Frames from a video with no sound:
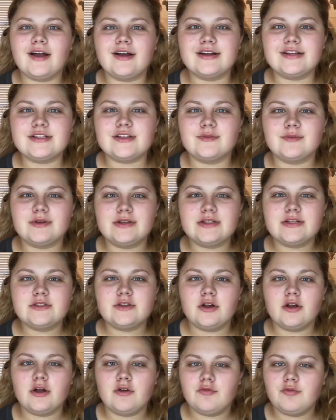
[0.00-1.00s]
right, so I'm gonna
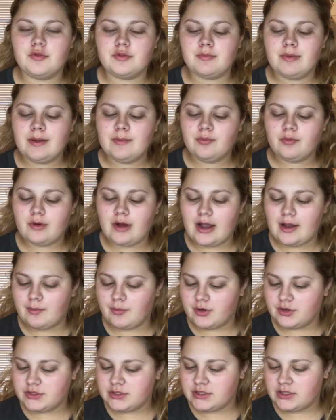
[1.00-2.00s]
start off with my
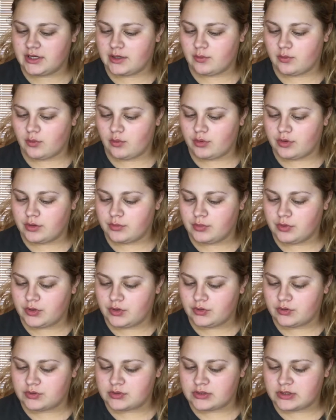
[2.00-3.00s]
primer. Today we're going to be
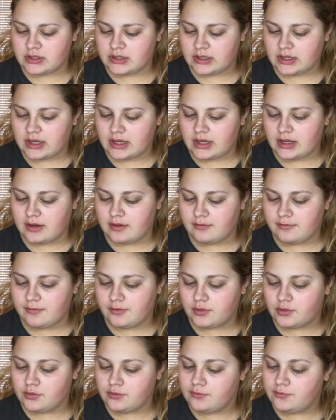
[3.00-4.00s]
using a
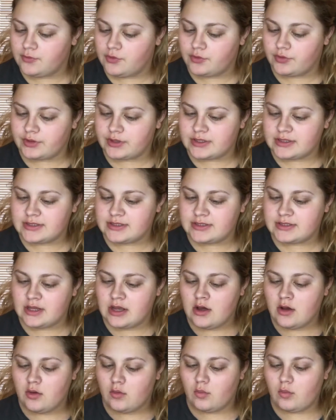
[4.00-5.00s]
Photo Focus
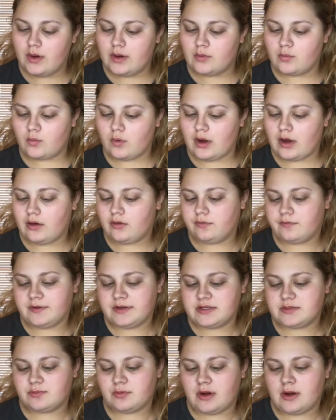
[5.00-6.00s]
Wet n Wild
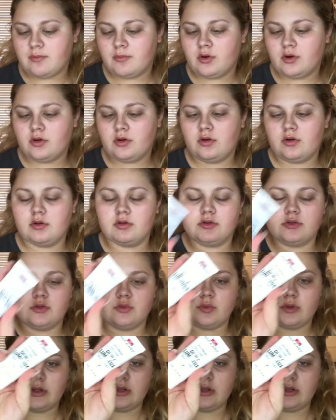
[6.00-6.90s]
face primer called Dewy